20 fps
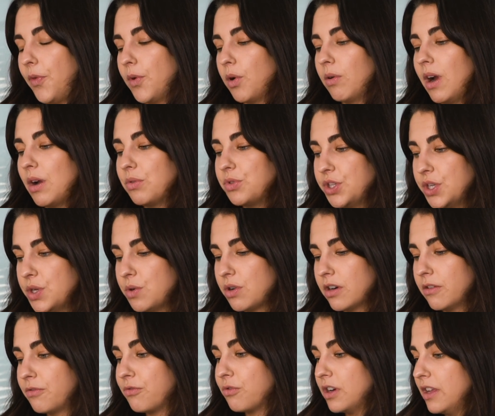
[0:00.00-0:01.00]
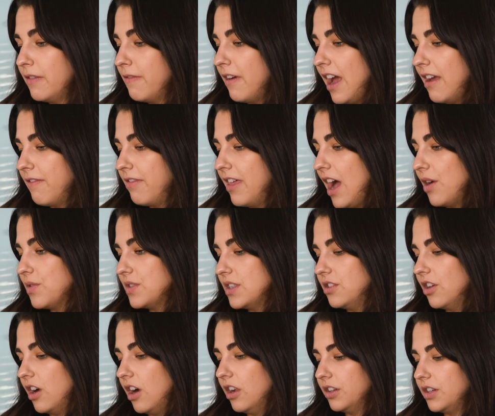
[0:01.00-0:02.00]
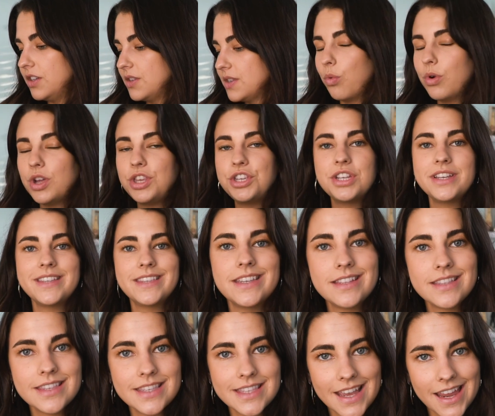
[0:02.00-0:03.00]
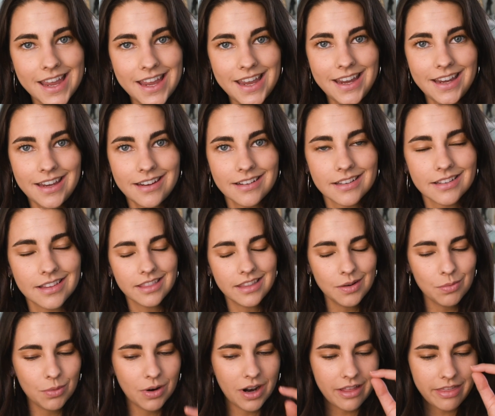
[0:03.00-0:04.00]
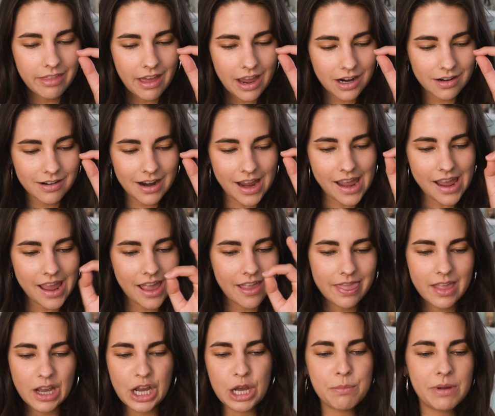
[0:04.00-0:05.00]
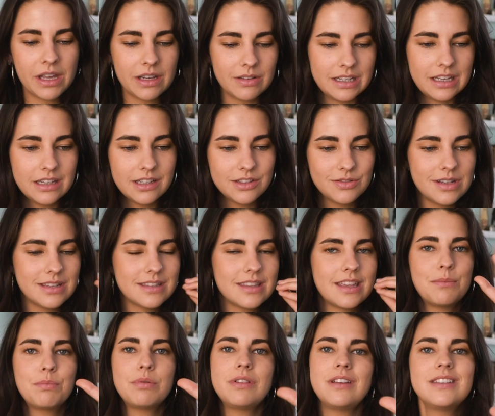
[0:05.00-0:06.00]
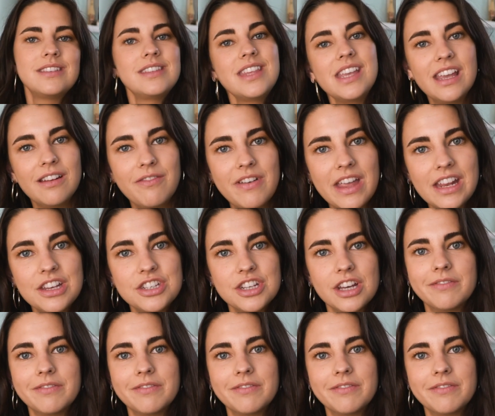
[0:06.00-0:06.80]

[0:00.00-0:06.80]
so around $245,000, which is insane. The Roth IRA and the compounding interest, like please take advantage